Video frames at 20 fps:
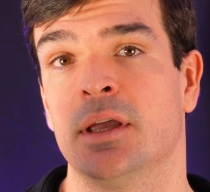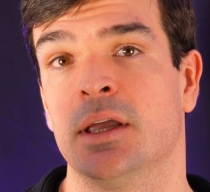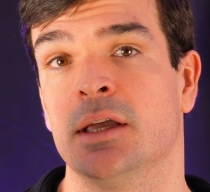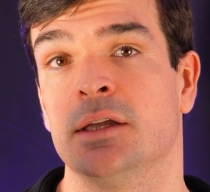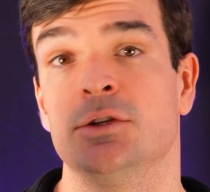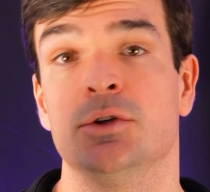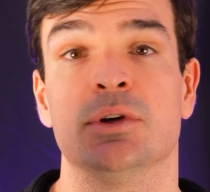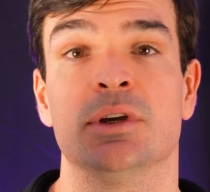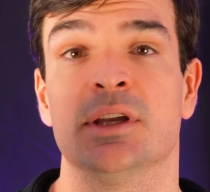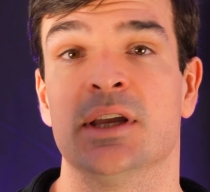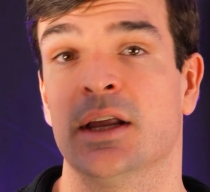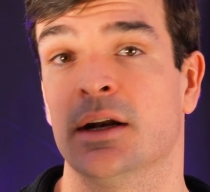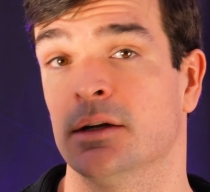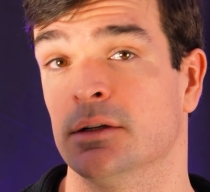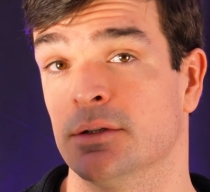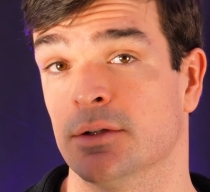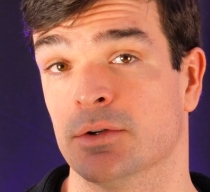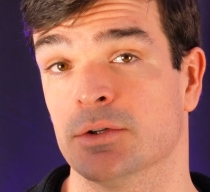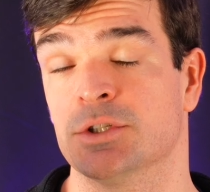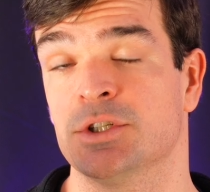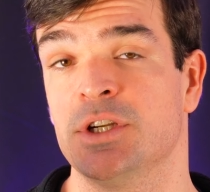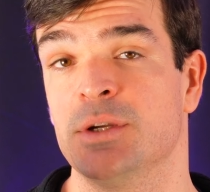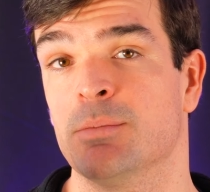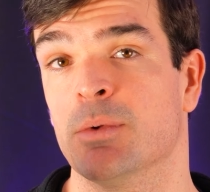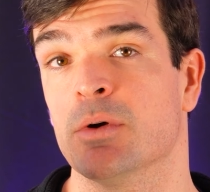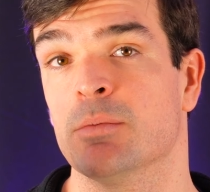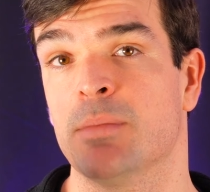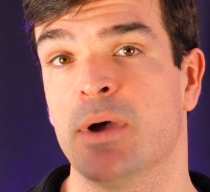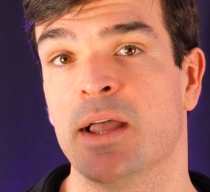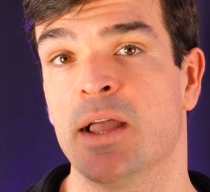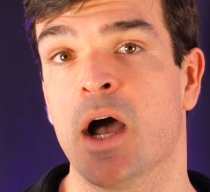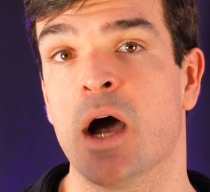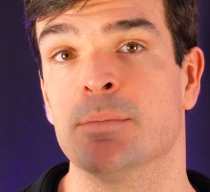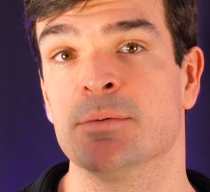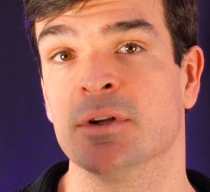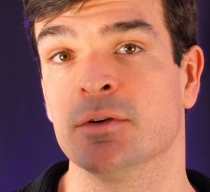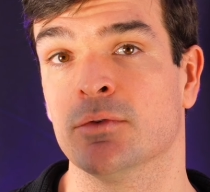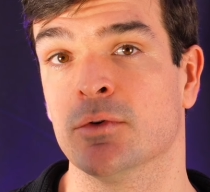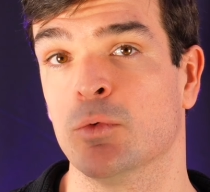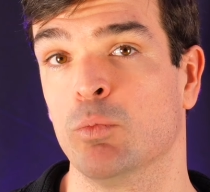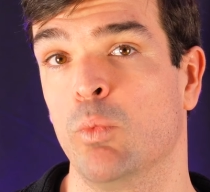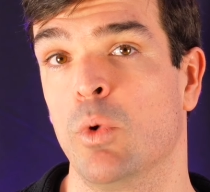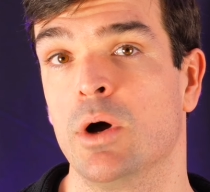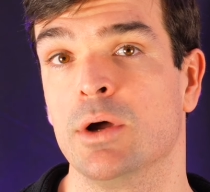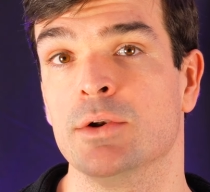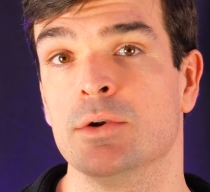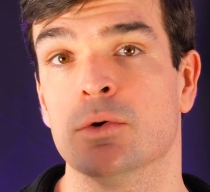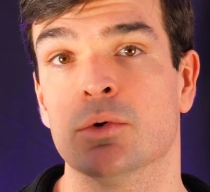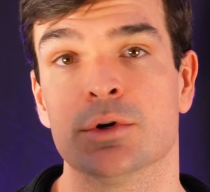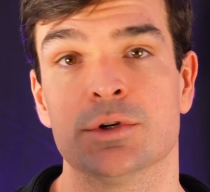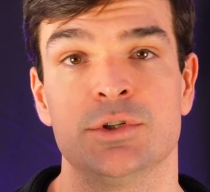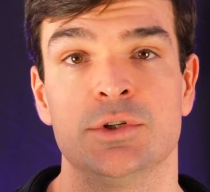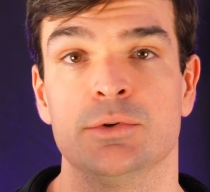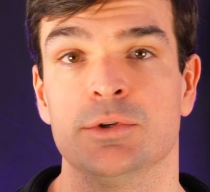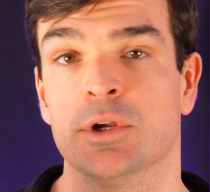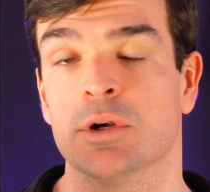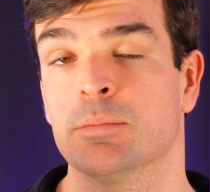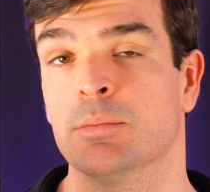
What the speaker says: and you can get it a little cheaper by opting for 1 or 2 year